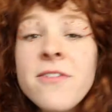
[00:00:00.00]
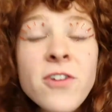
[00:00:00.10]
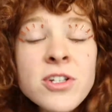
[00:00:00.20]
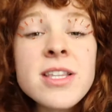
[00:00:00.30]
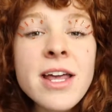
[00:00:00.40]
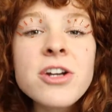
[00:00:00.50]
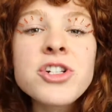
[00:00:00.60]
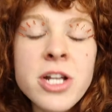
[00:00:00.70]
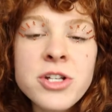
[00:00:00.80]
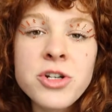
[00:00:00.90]
first letter
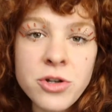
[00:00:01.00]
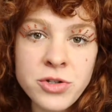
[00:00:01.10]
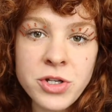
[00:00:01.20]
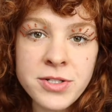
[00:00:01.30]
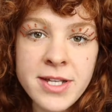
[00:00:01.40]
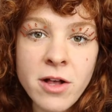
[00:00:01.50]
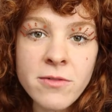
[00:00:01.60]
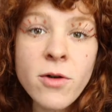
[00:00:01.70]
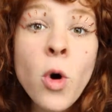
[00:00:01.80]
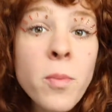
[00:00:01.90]
should introduce
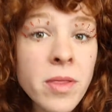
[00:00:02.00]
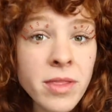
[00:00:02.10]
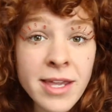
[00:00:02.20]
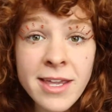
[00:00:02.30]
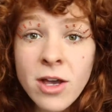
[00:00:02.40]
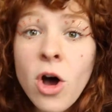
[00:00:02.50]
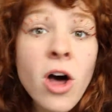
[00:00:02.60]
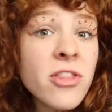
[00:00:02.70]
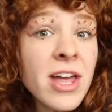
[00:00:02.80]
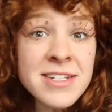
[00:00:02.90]
yourself openly,
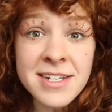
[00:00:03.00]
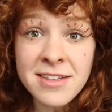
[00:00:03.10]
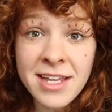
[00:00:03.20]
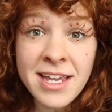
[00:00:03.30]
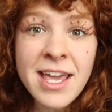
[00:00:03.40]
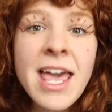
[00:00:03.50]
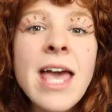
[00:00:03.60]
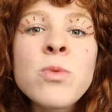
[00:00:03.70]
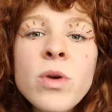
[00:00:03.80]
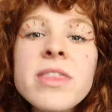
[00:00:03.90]
authentically,
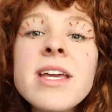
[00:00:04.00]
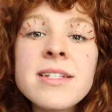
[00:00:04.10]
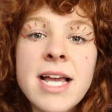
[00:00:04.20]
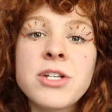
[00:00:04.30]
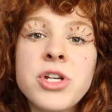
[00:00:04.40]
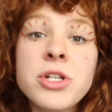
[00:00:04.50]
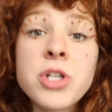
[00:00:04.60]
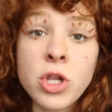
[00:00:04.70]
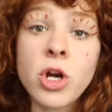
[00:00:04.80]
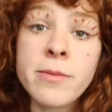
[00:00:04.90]
and with the intention
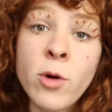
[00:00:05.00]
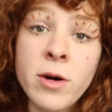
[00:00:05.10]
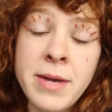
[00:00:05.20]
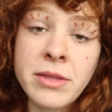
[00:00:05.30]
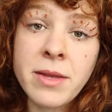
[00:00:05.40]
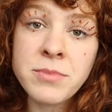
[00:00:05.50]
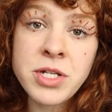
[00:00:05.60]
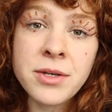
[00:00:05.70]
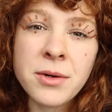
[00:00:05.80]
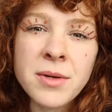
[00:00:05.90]
to learn more about them
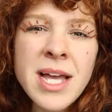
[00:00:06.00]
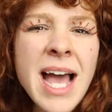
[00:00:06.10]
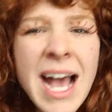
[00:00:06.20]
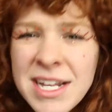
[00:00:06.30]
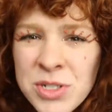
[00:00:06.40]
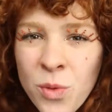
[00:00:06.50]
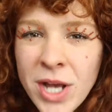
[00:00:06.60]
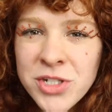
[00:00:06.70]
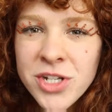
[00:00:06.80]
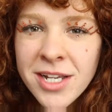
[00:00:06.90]
too. Ask
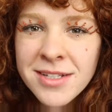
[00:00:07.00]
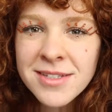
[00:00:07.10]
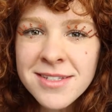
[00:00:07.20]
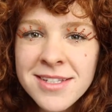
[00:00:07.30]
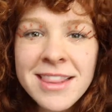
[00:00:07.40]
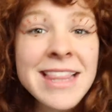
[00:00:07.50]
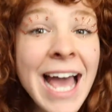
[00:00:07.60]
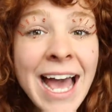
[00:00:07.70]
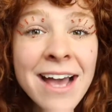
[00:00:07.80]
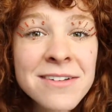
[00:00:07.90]
questions,
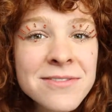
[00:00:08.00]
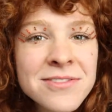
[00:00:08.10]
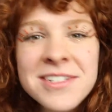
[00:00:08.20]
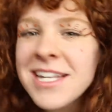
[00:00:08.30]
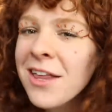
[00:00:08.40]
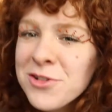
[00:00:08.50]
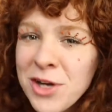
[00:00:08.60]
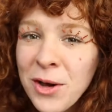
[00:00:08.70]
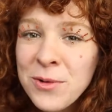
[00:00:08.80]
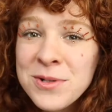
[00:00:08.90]
laugh, tell
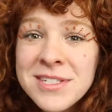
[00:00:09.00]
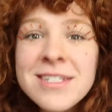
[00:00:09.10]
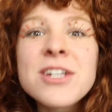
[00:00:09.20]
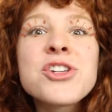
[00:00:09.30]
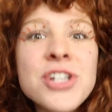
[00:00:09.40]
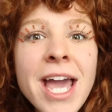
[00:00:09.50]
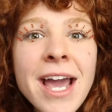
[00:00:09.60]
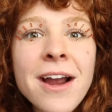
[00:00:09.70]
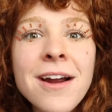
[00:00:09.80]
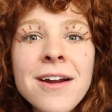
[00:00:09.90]
jokes,
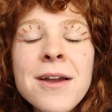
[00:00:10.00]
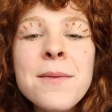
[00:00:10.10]
share,